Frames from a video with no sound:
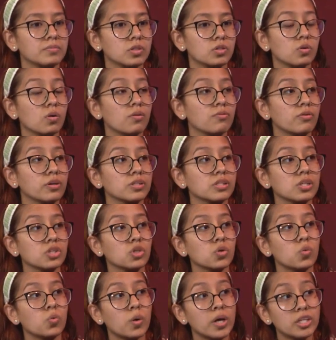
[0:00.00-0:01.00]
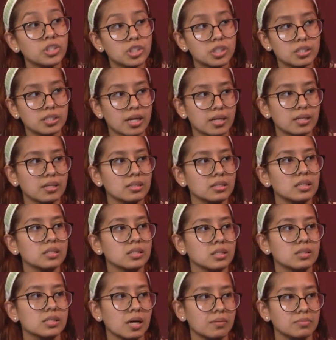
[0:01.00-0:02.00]
to avoid situations that can lead
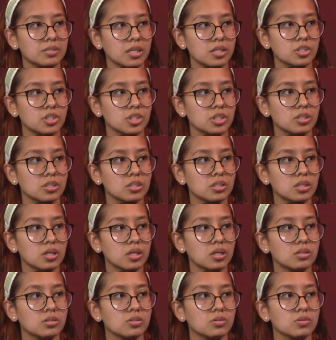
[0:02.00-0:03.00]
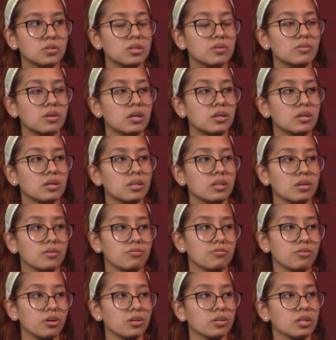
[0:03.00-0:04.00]
to temptations and to lead anything
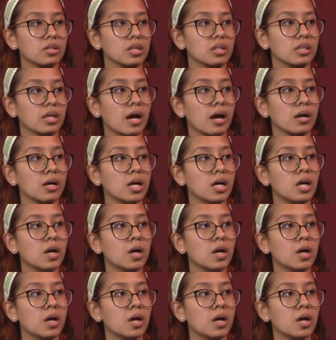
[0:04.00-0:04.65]
further than that.